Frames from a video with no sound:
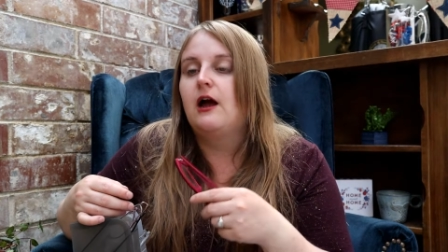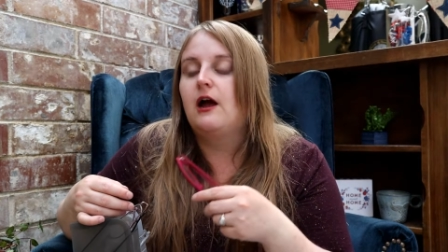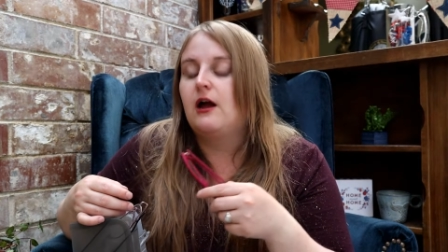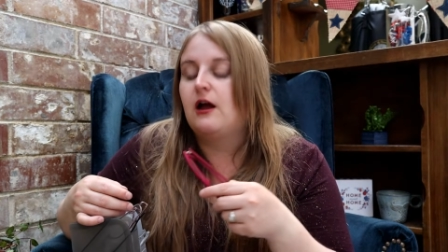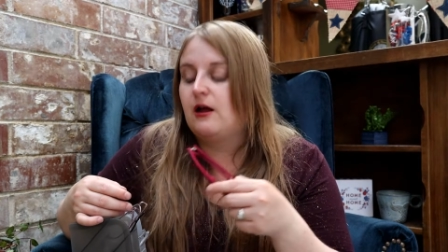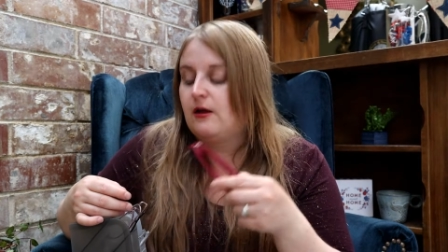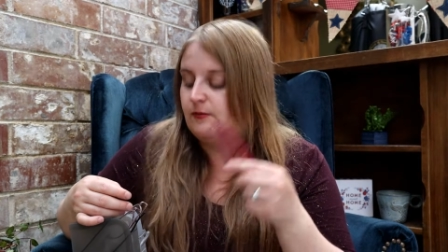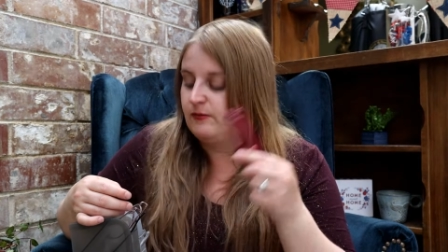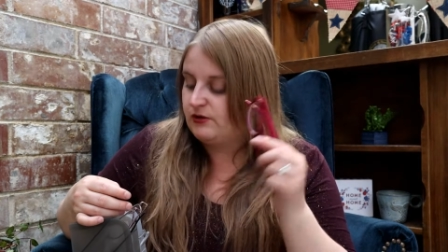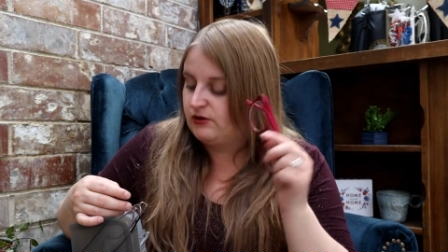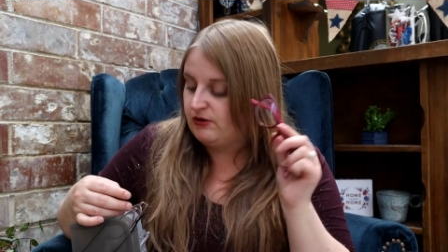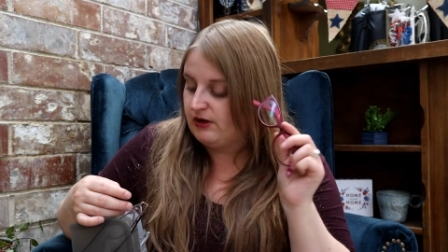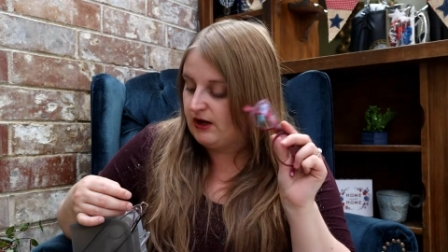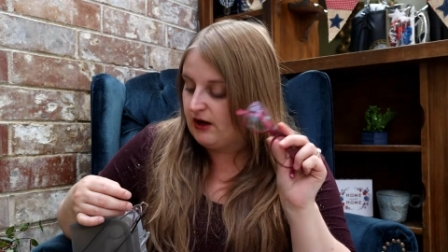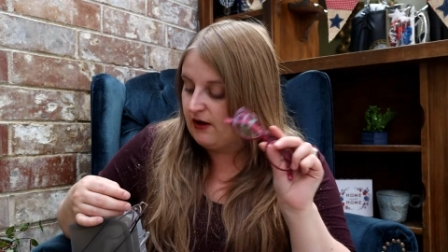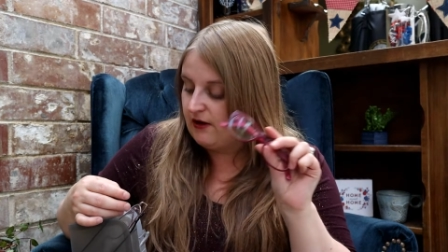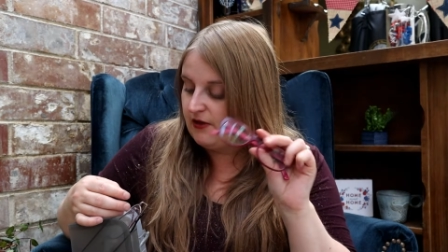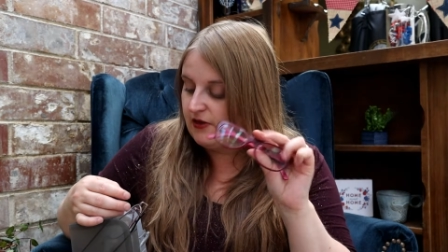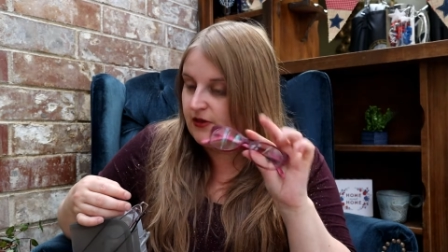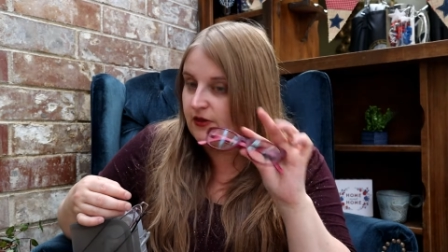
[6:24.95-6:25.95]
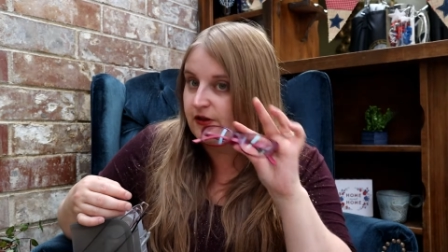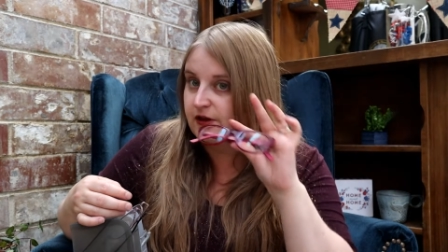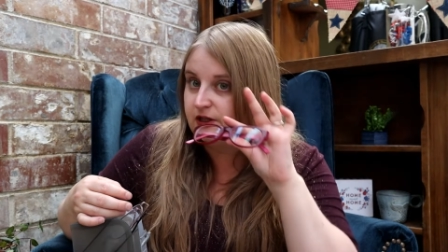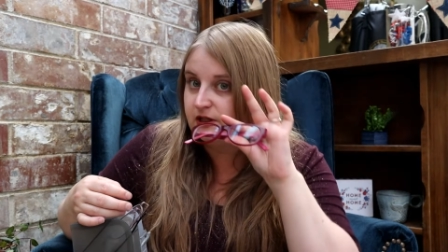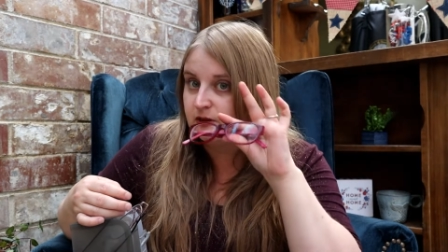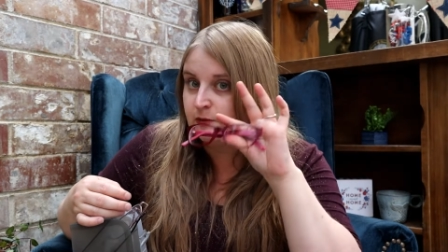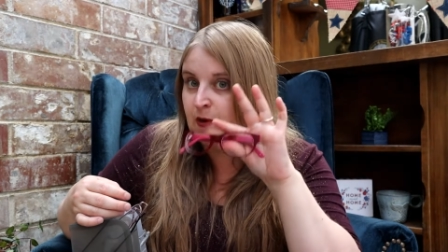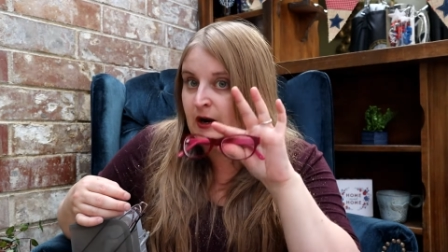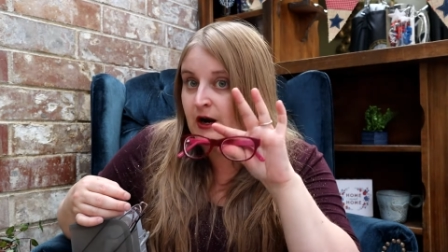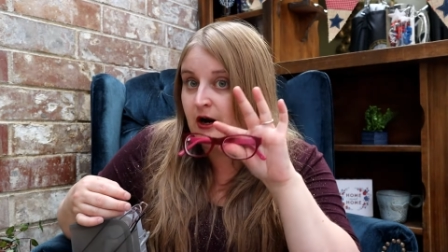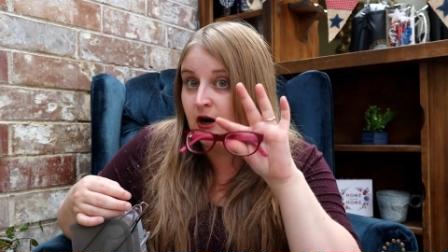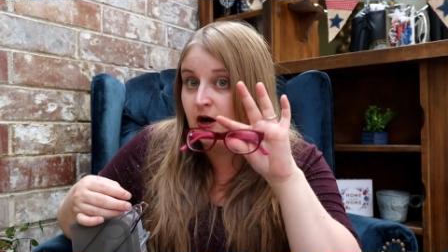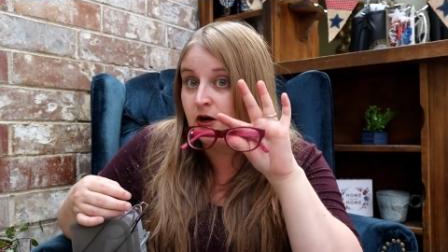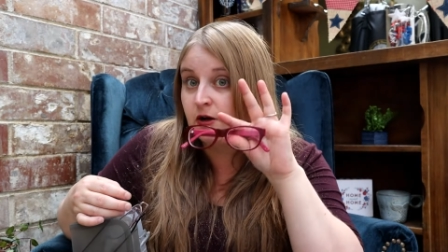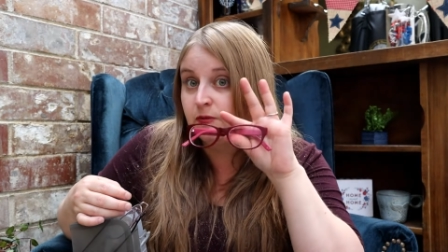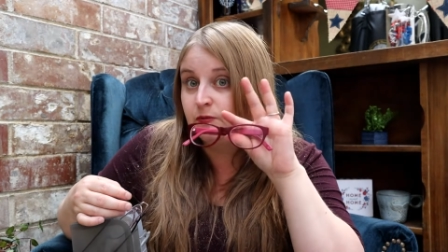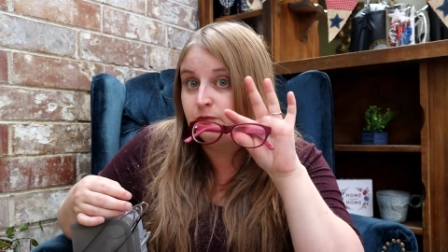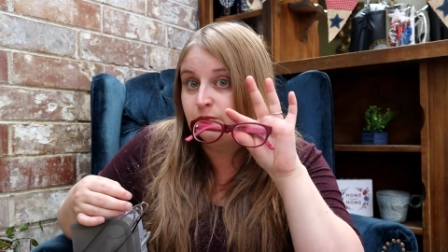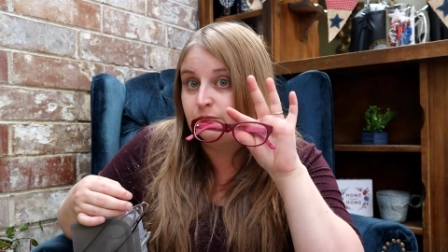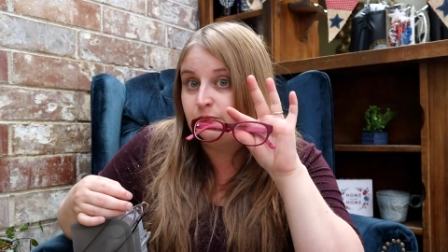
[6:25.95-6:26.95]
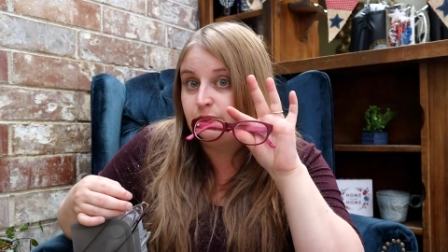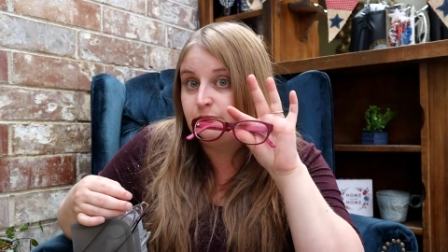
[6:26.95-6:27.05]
Um, so I got this pair